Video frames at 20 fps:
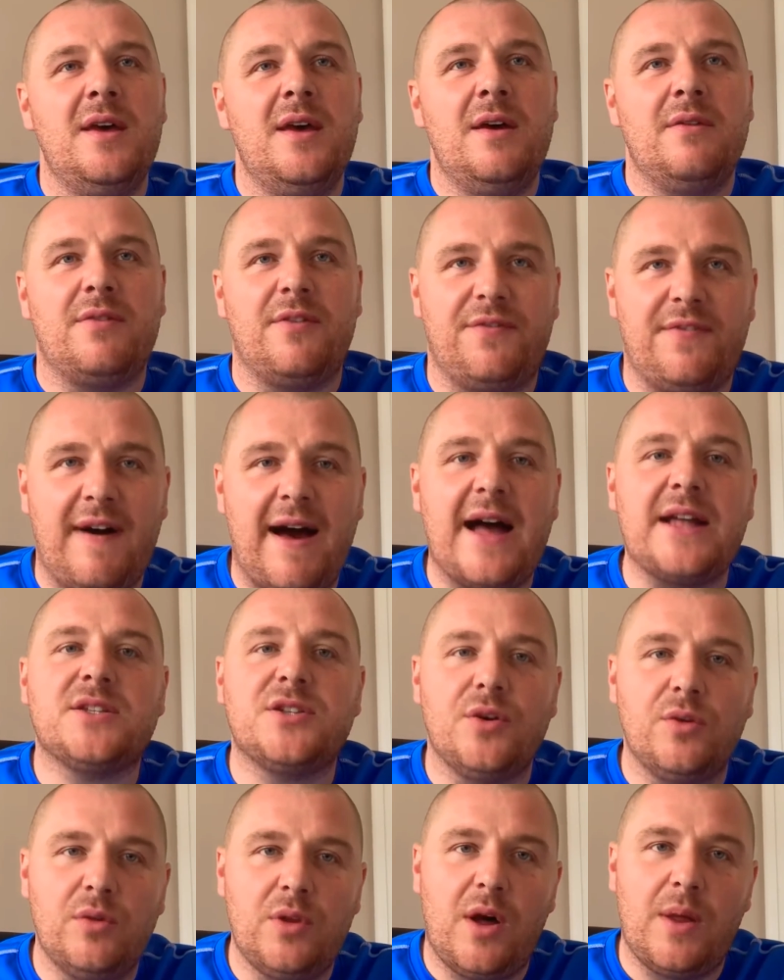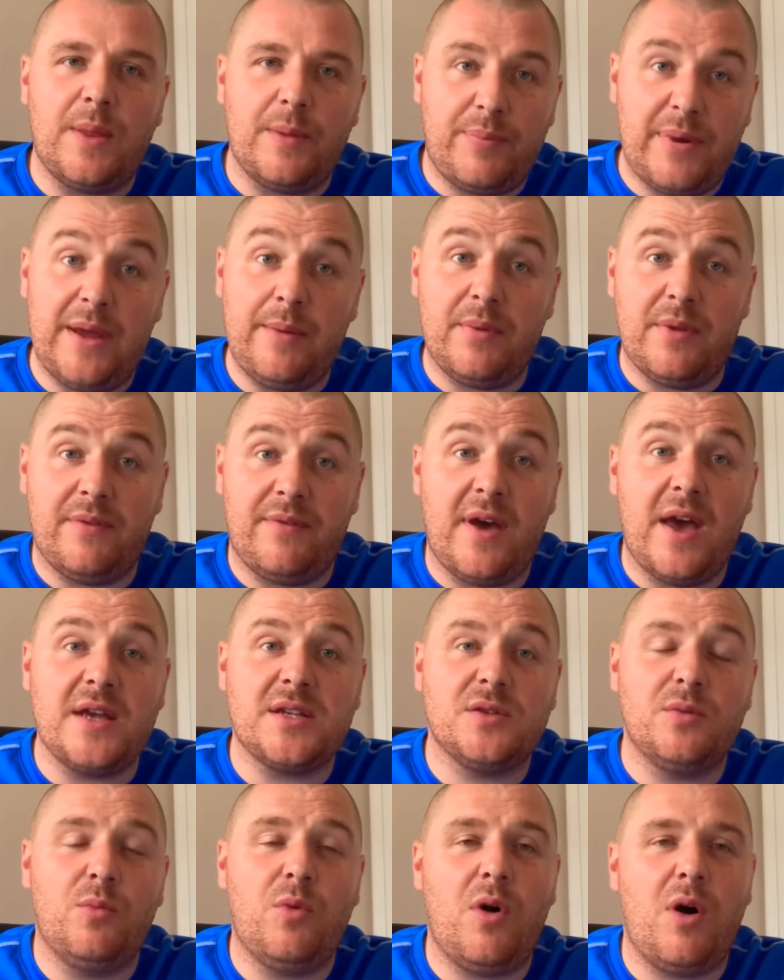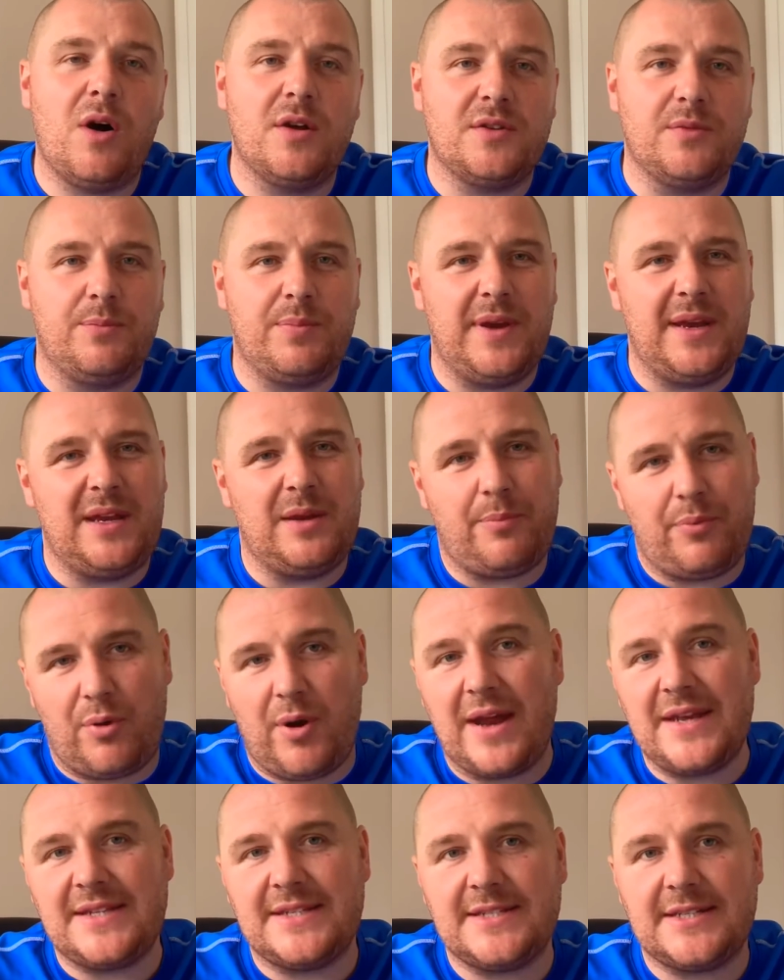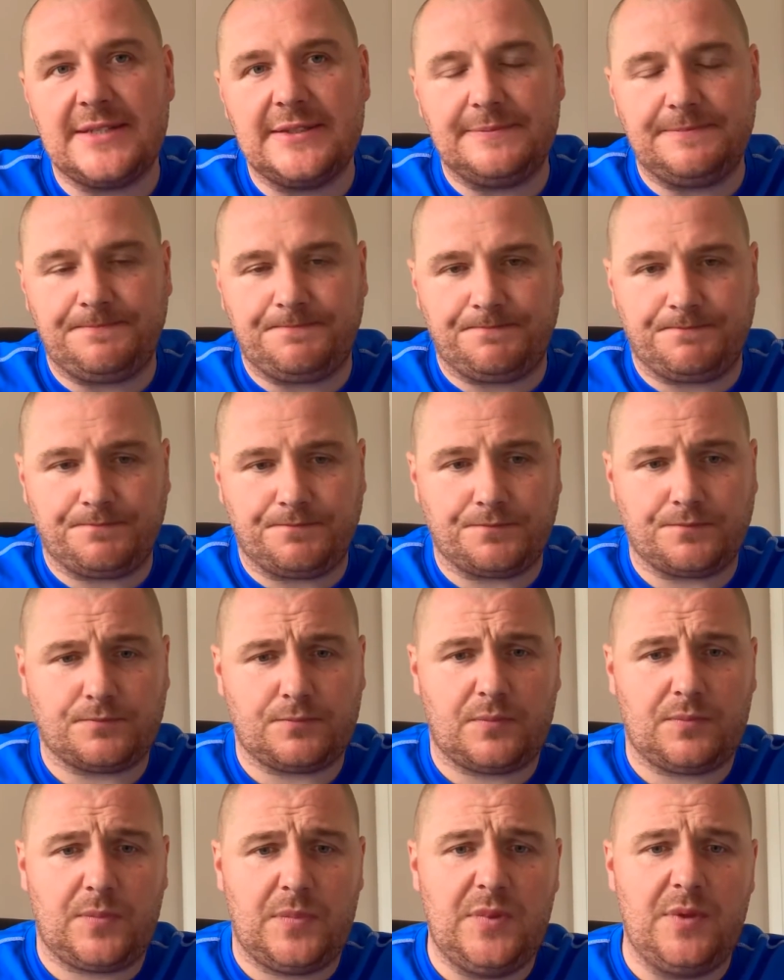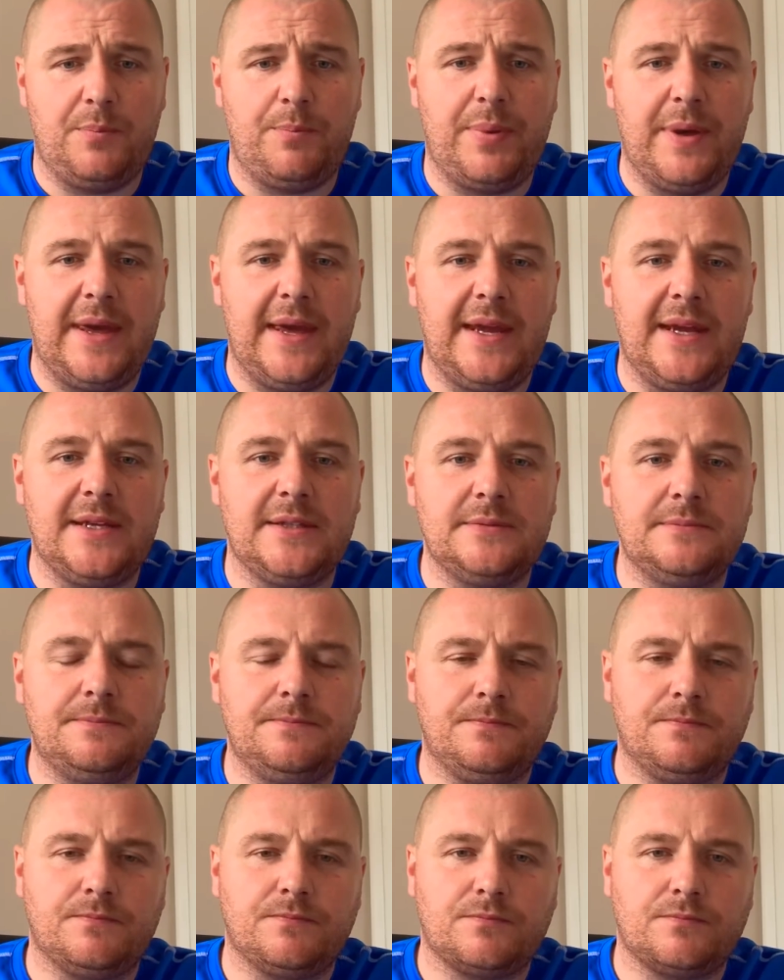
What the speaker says: For far too long, the people of Ayresome ward have been oppressed. They've been